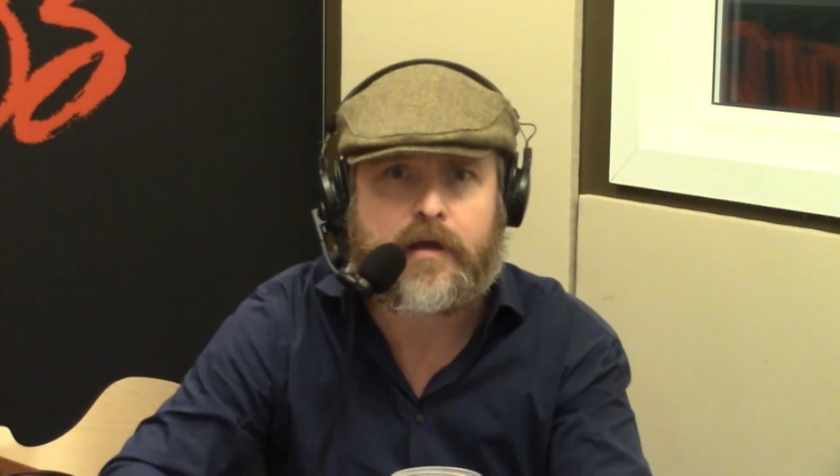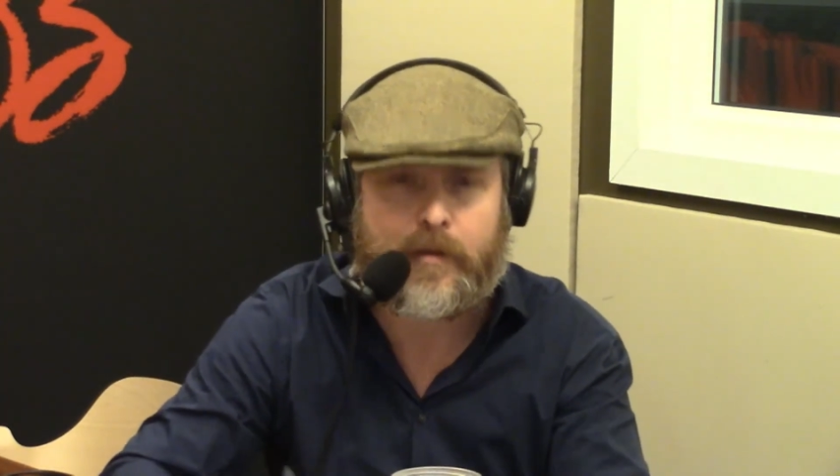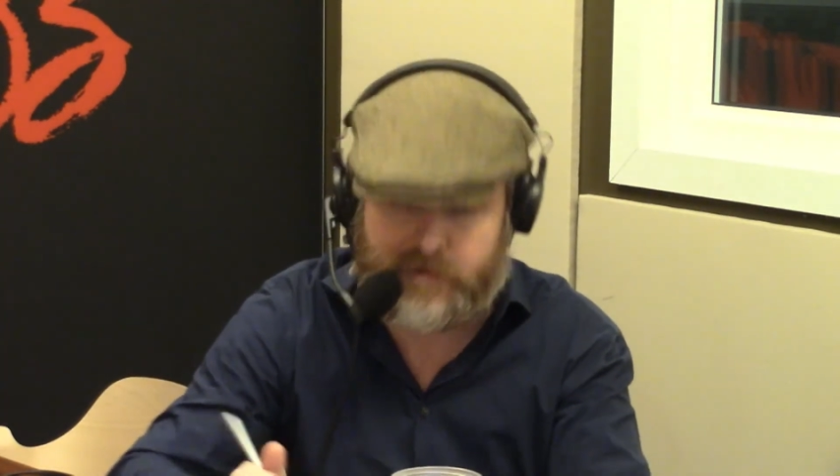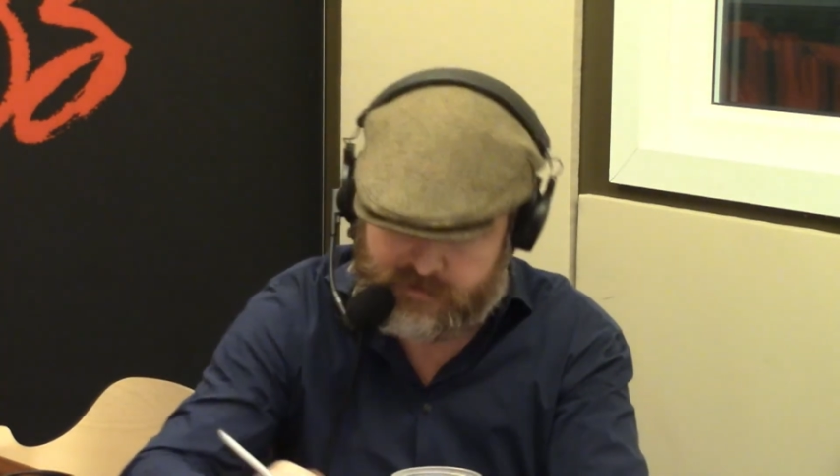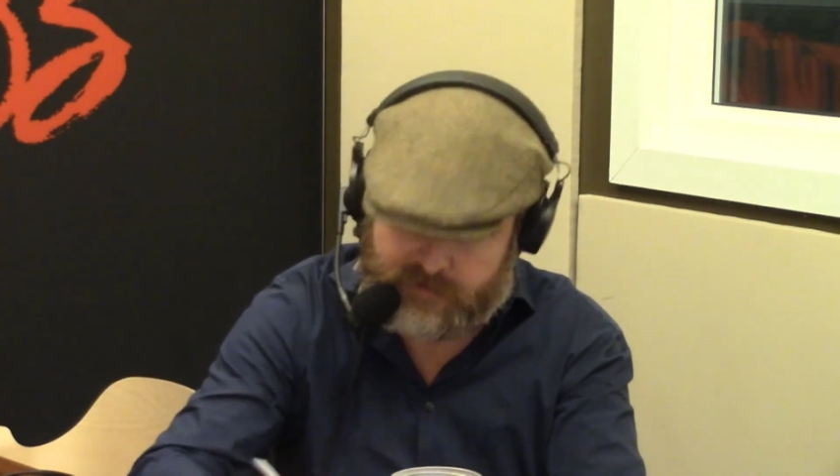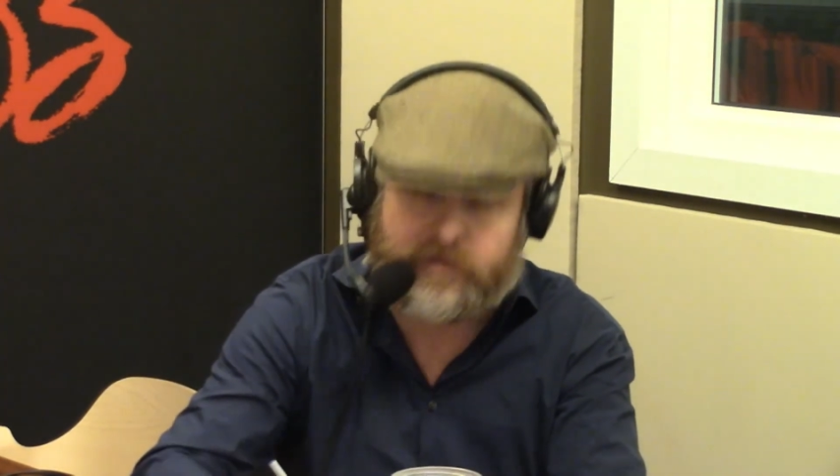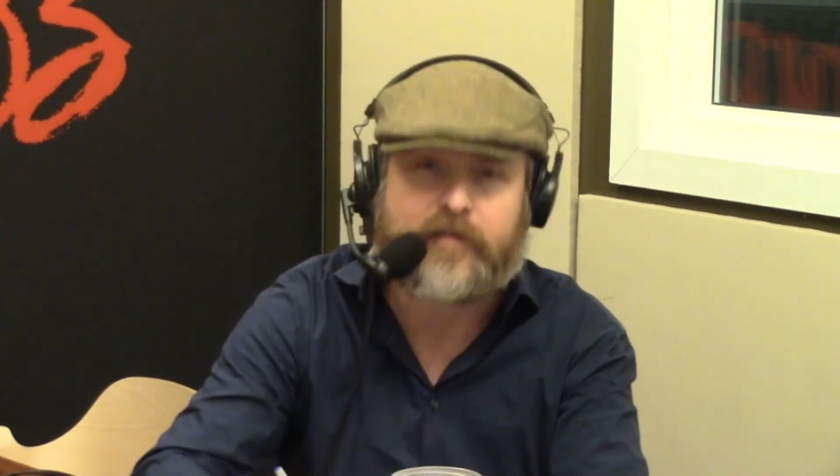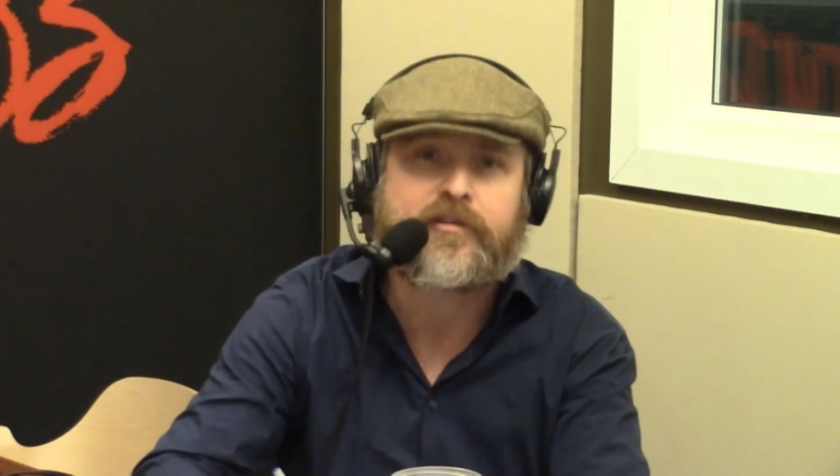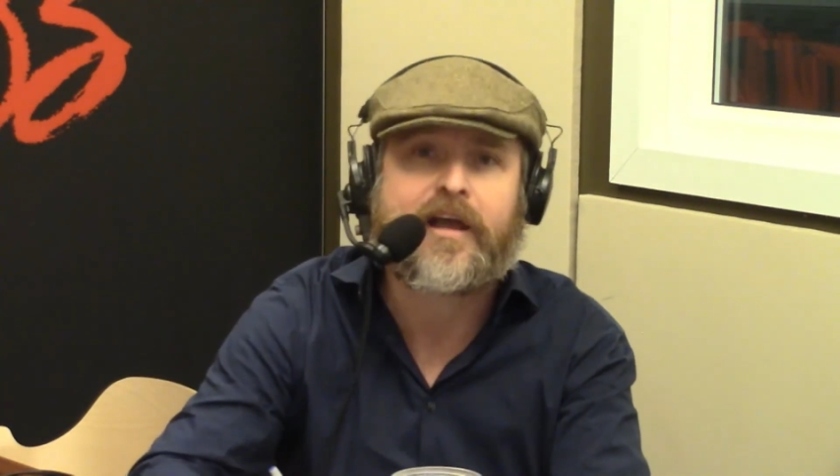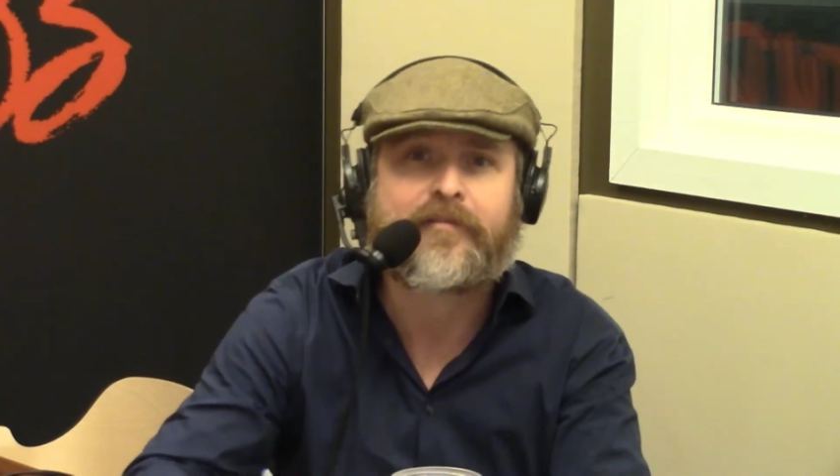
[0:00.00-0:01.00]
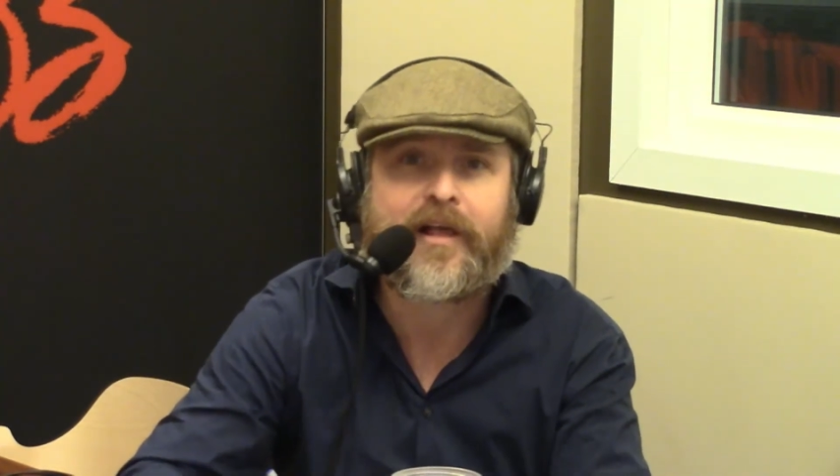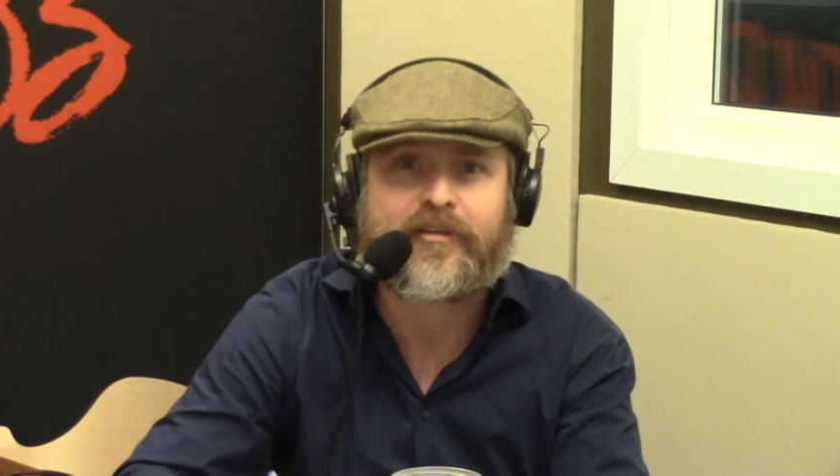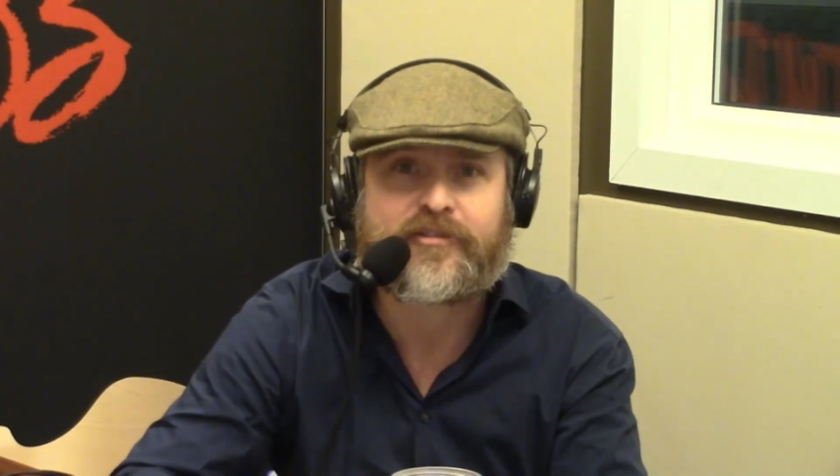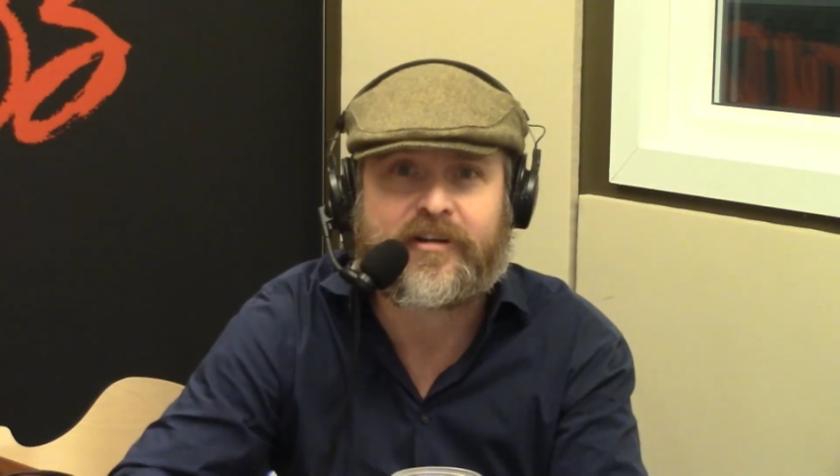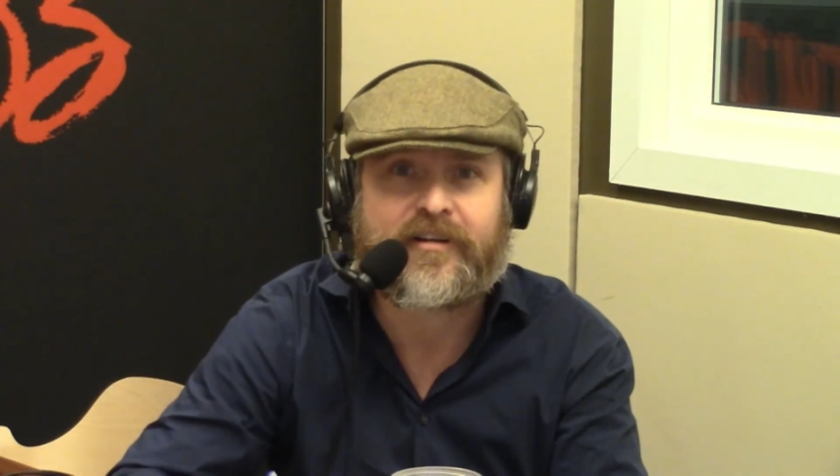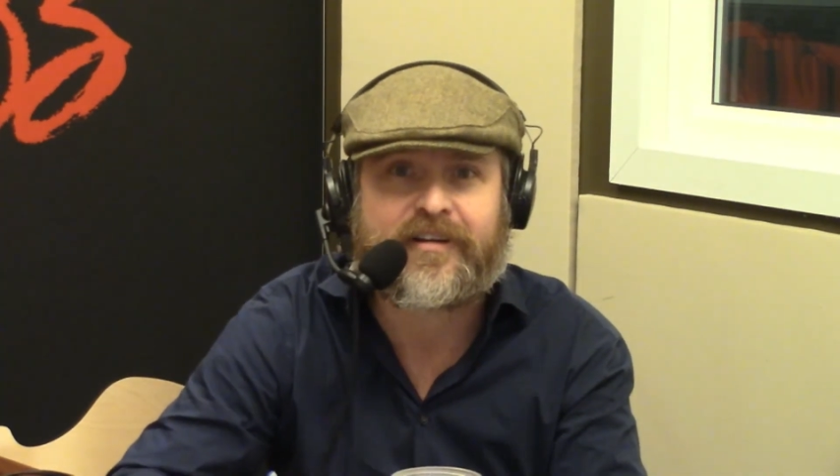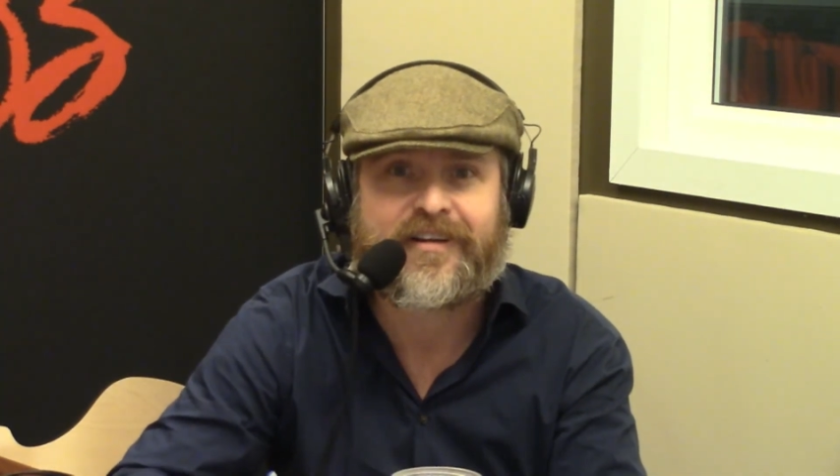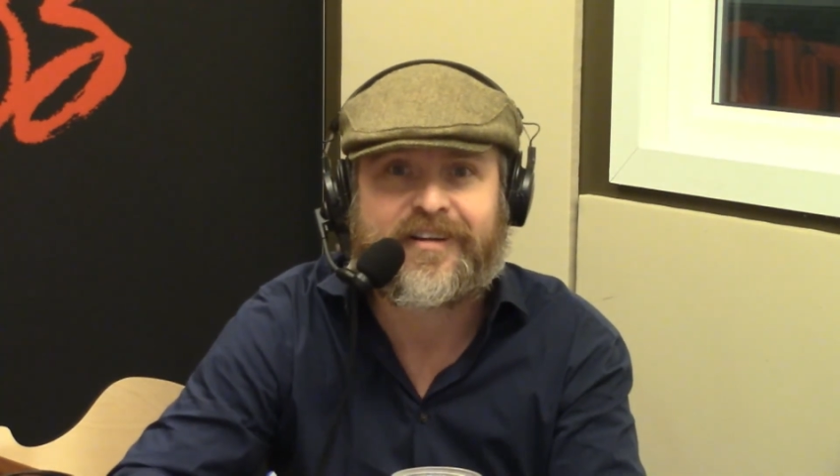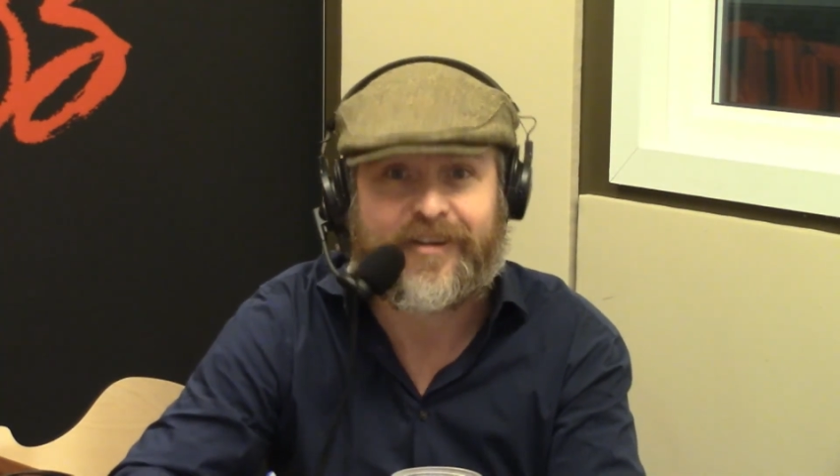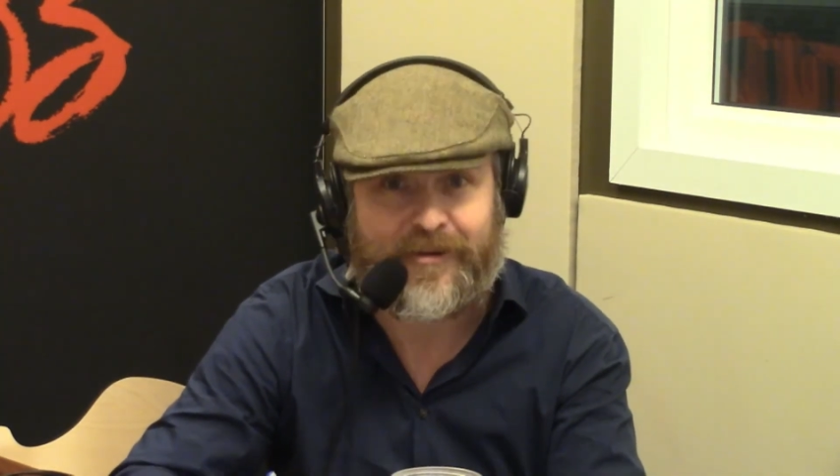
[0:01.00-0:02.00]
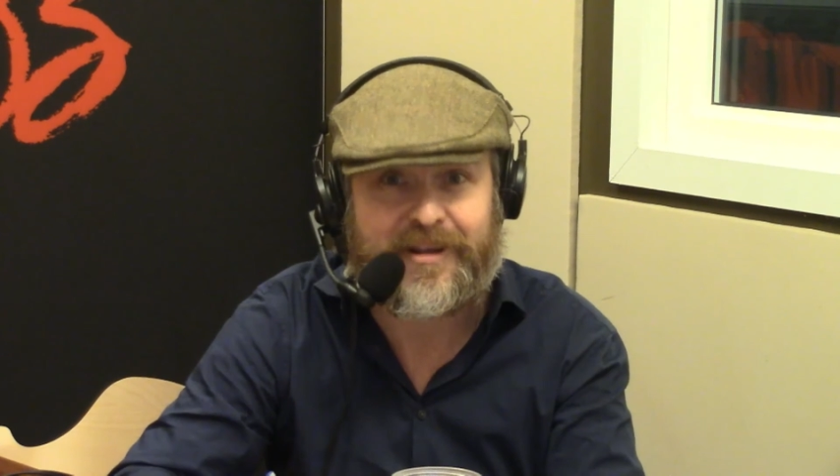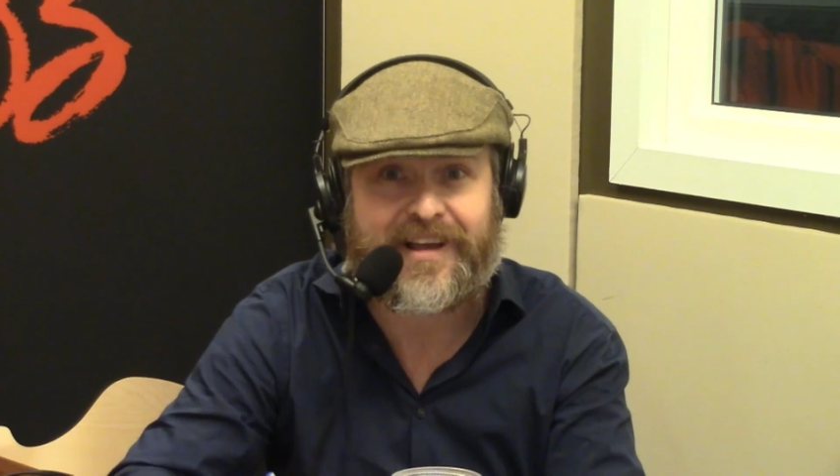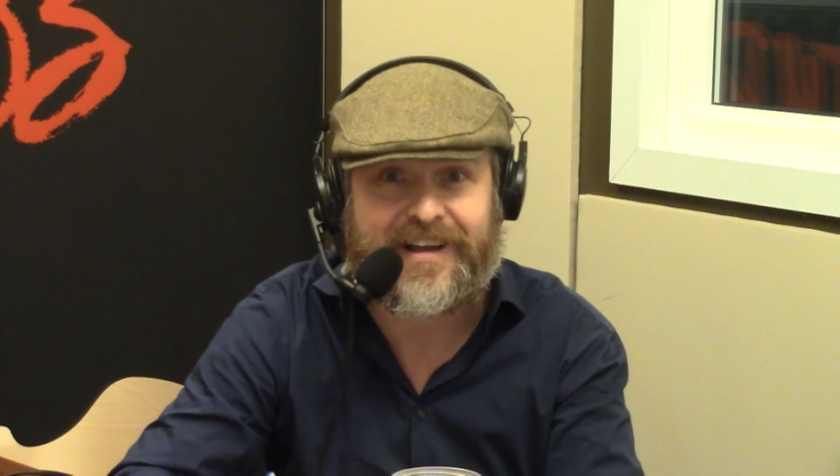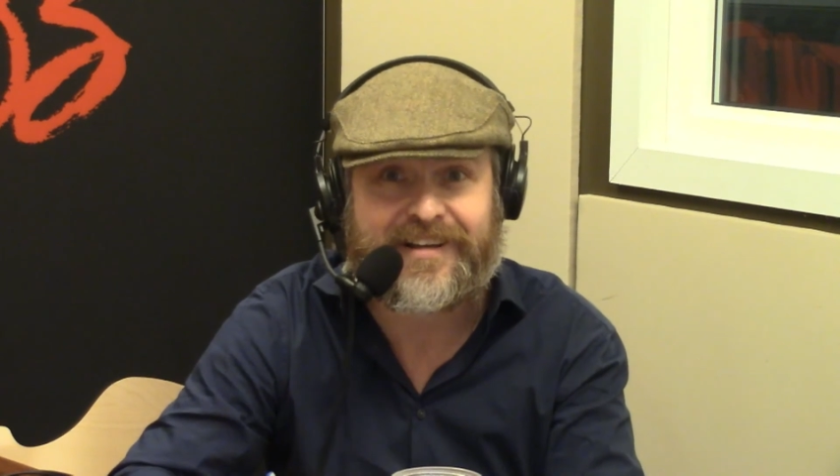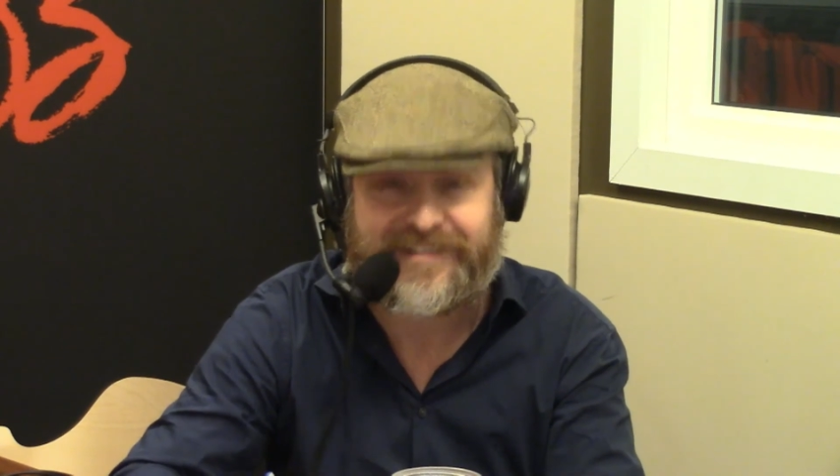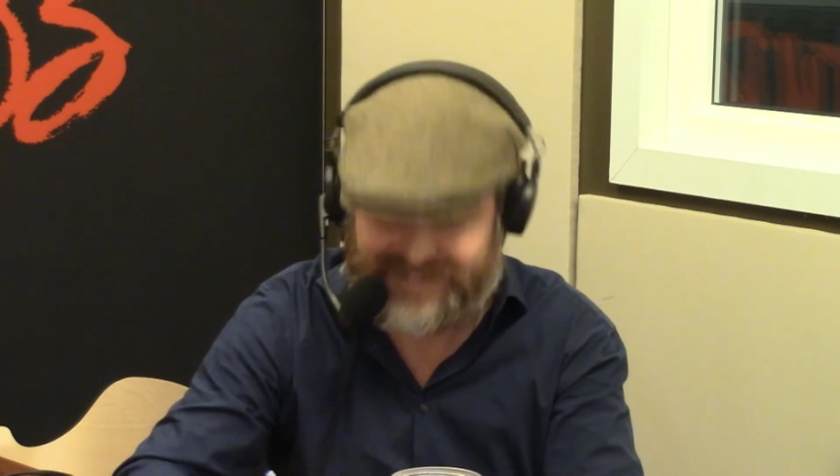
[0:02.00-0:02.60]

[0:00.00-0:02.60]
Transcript: How many sick days you had last year? Oh, yeah?